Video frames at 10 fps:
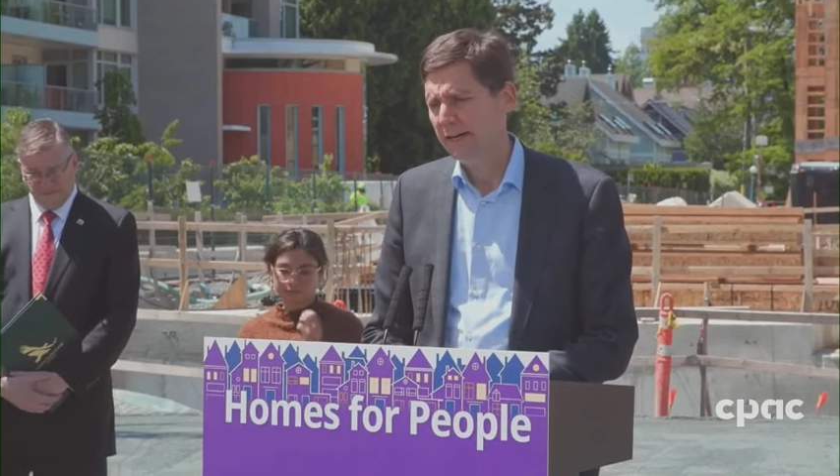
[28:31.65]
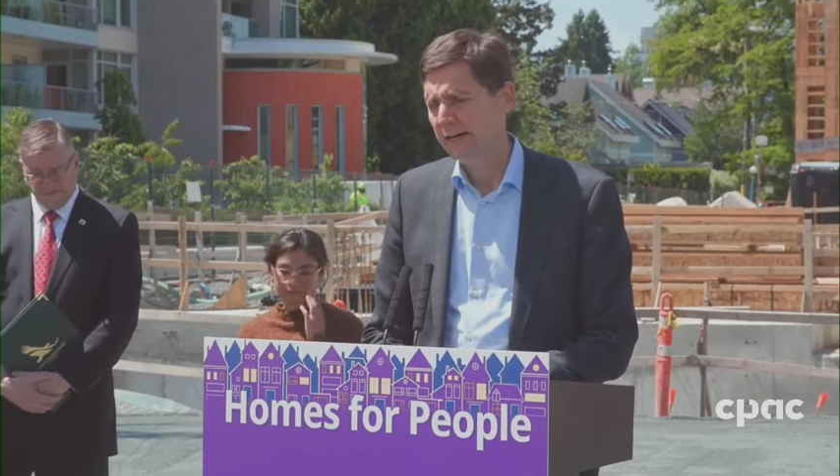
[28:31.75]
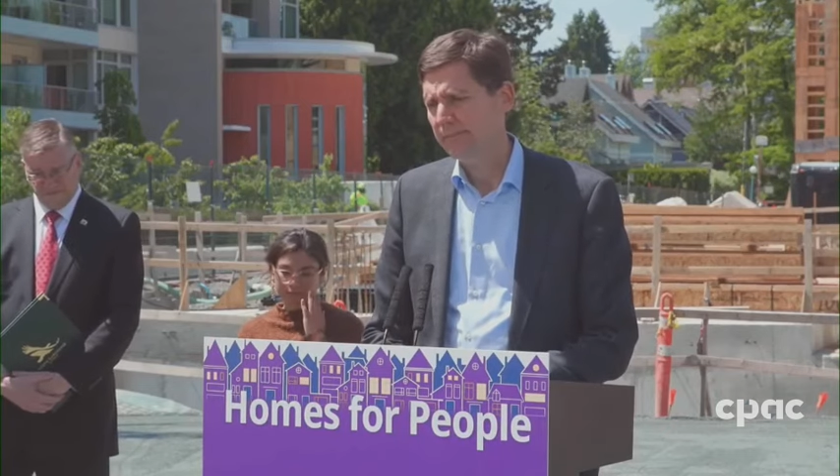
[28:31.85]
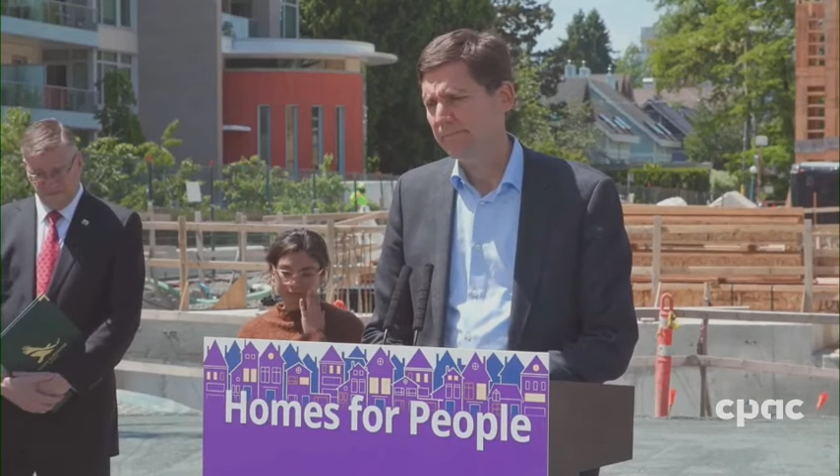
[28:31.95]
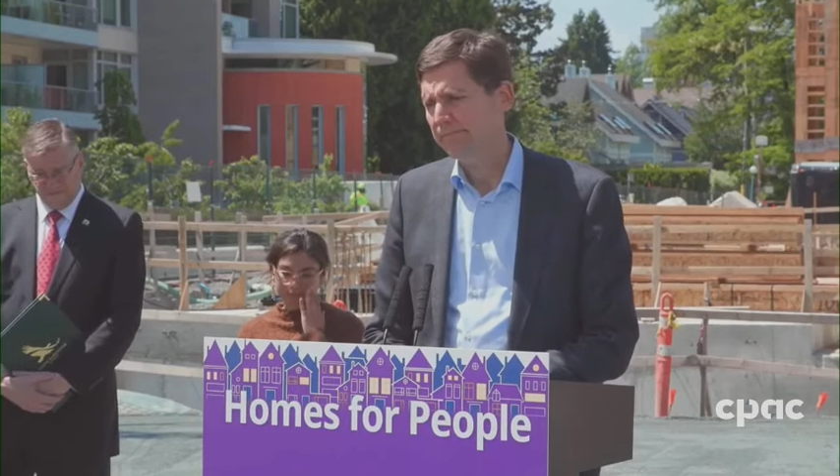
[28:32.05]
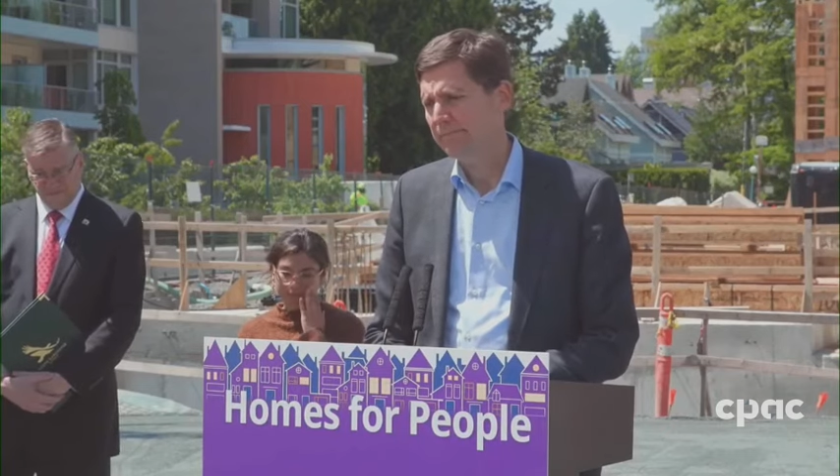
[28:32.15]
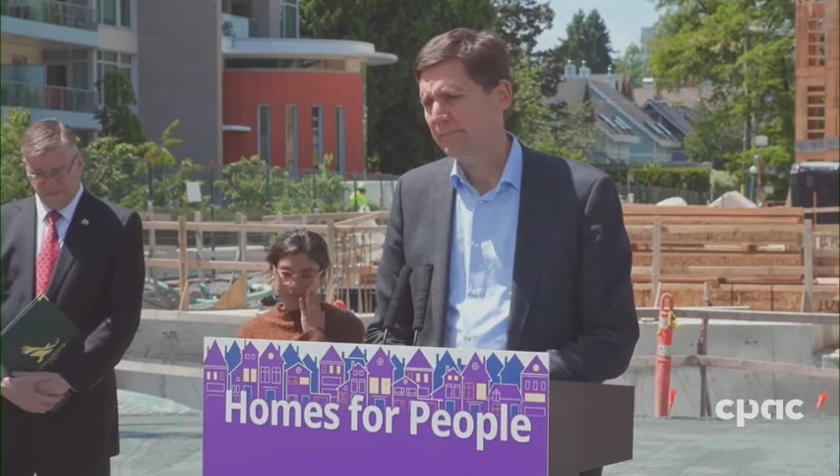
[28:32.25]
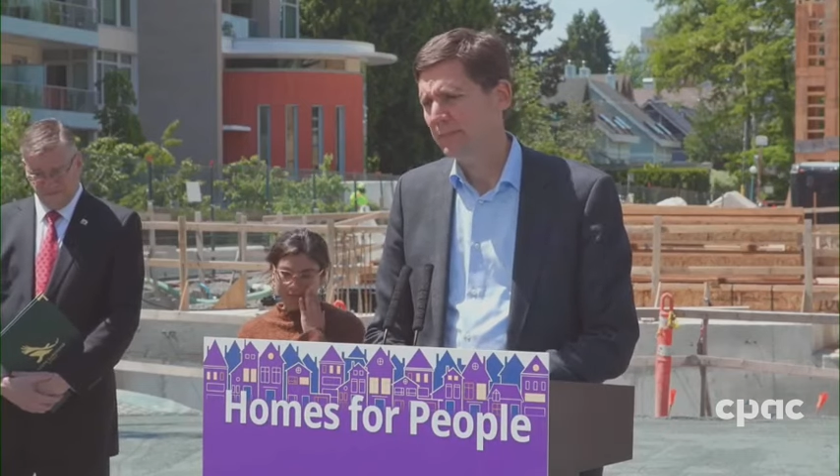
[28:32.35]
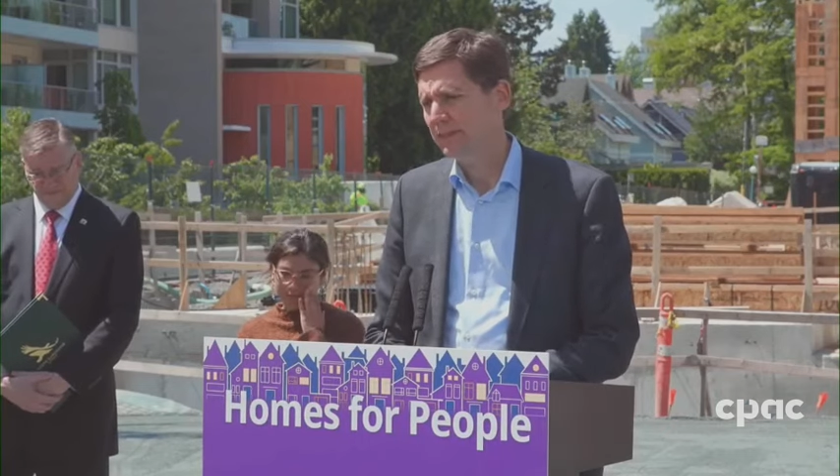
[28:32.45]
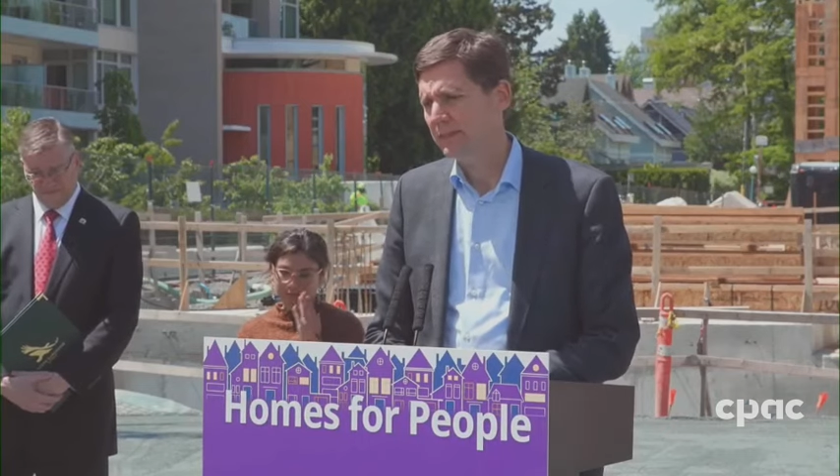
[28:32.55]

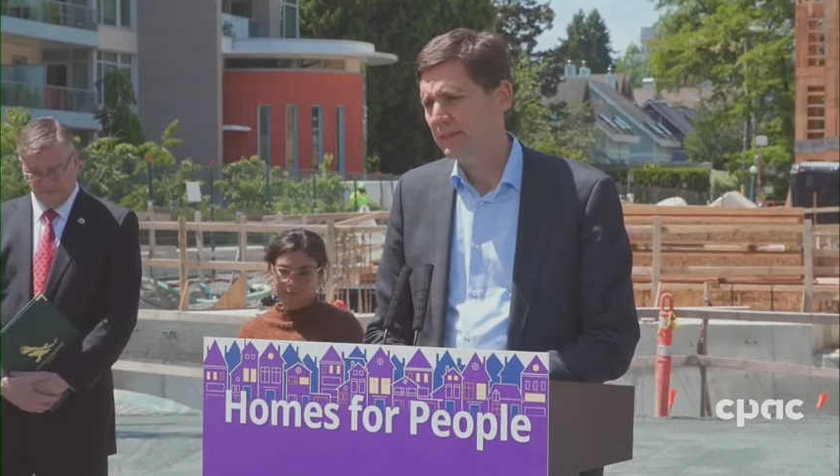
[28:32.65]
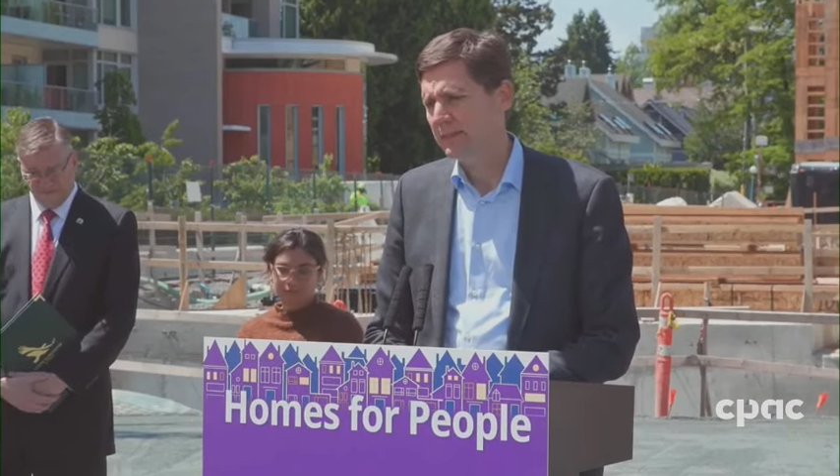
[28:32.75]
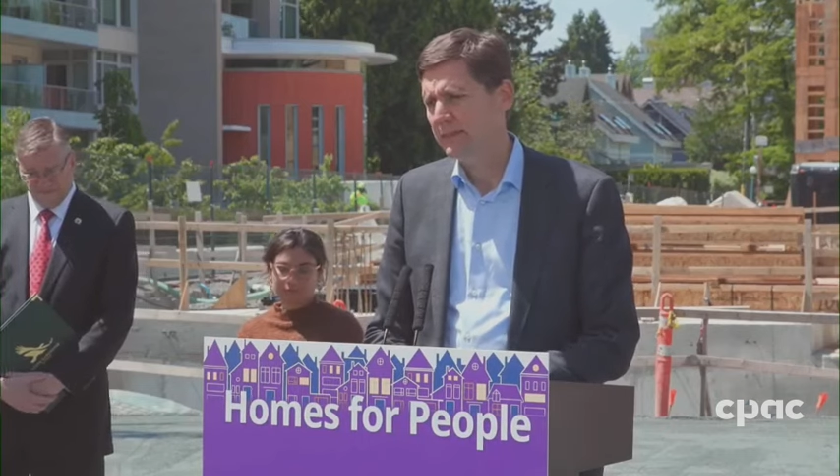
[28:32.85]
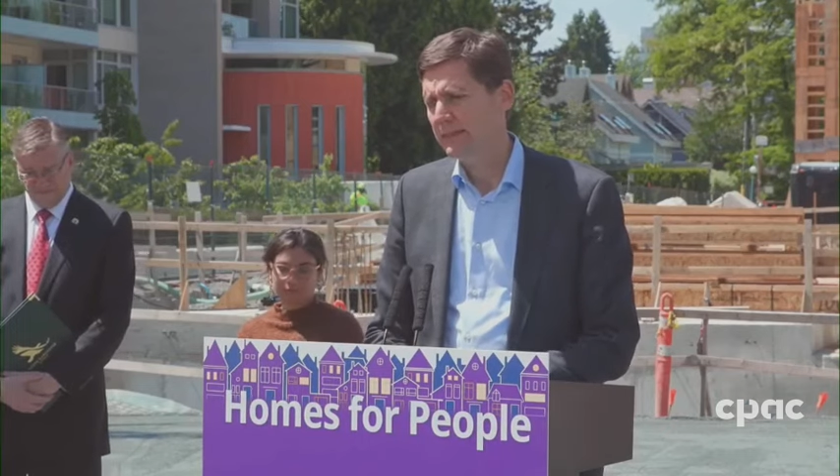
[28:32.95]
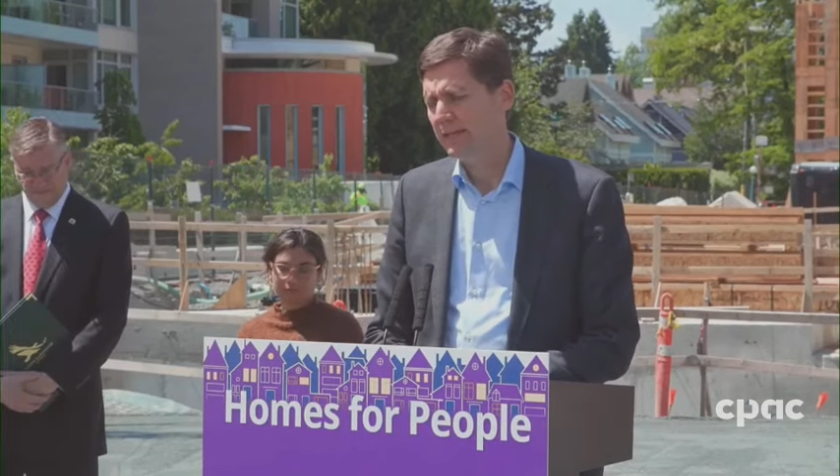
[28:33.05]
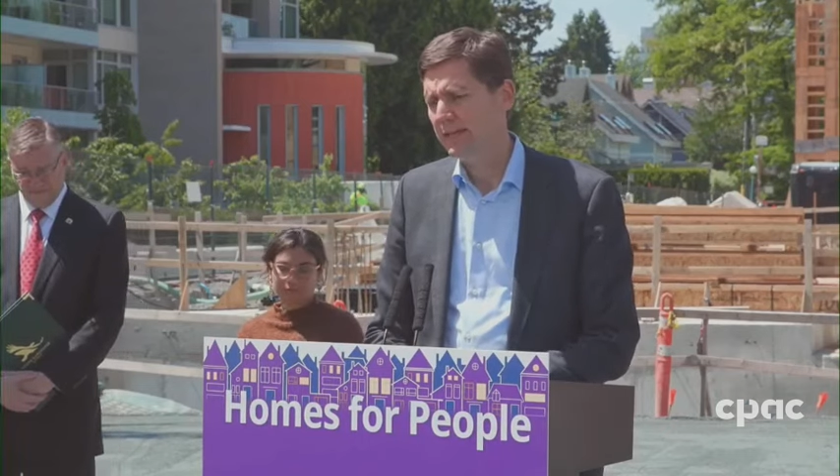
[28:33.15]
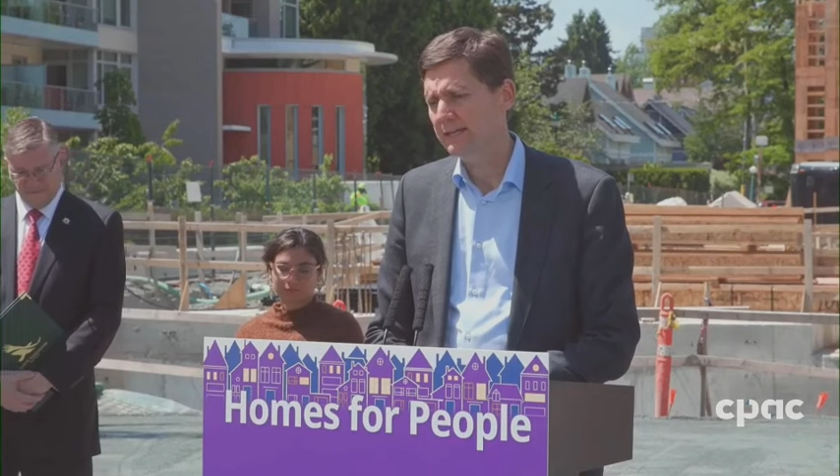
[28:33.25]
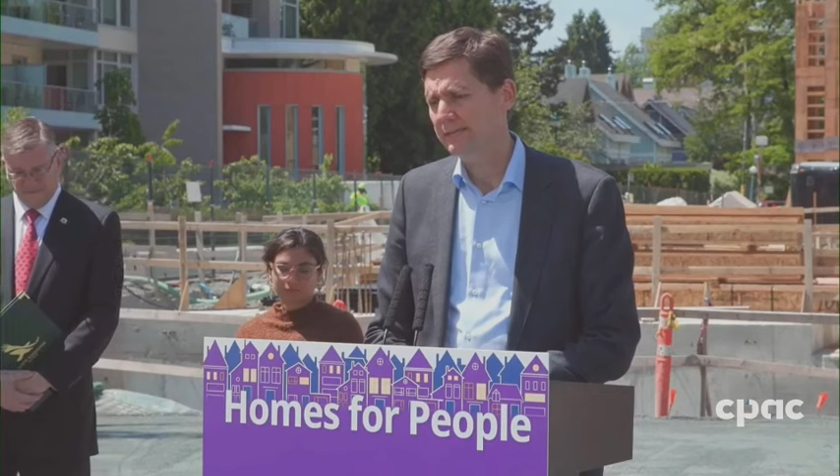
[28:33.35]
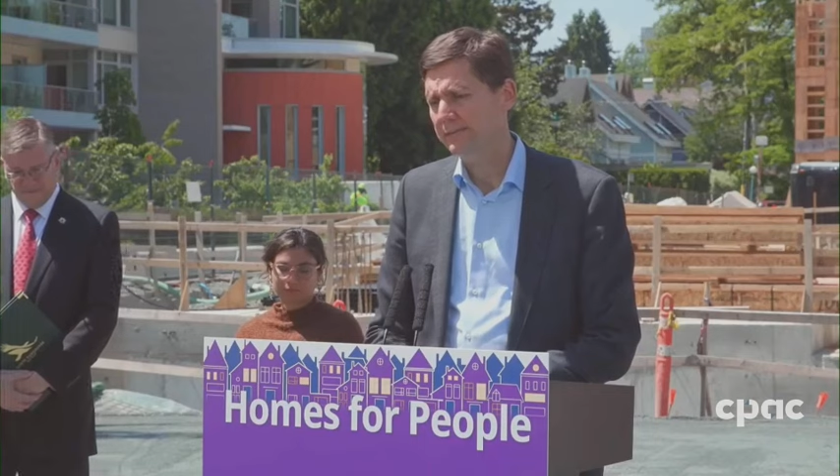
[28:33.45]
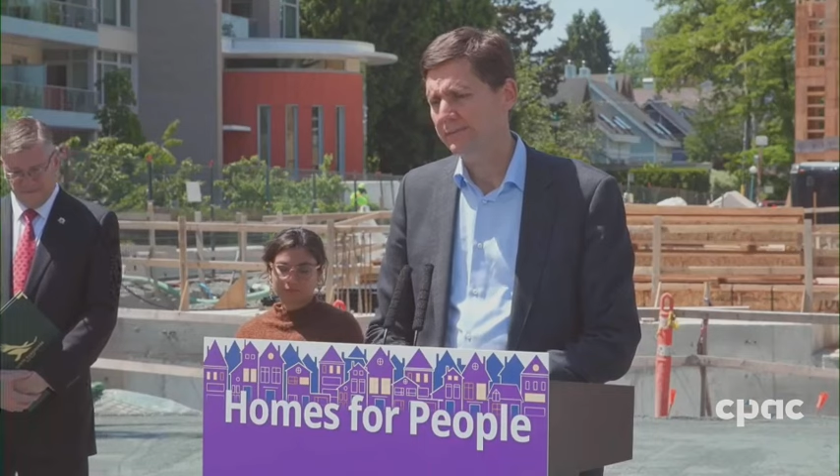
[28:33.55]

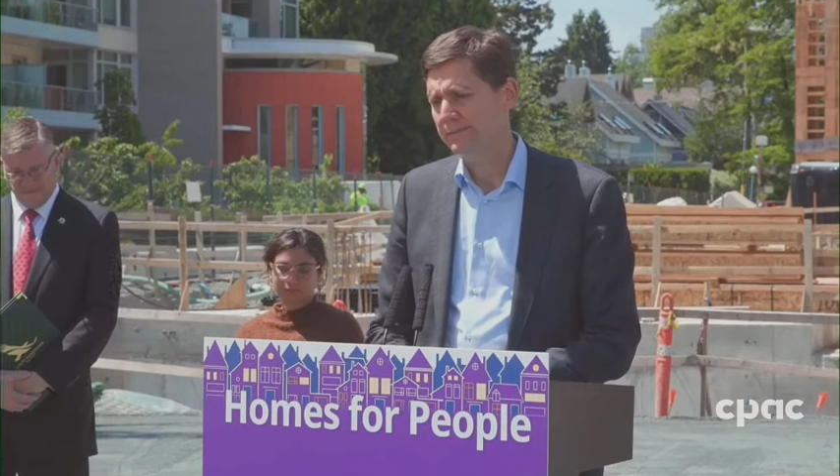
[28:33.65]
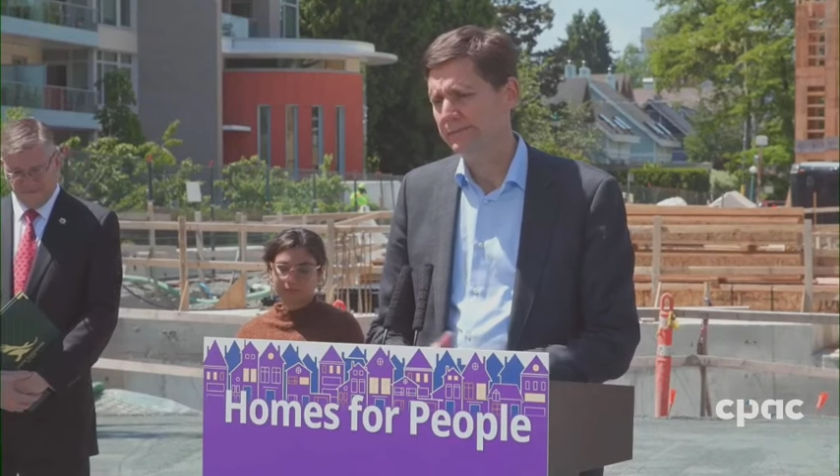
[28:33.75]
And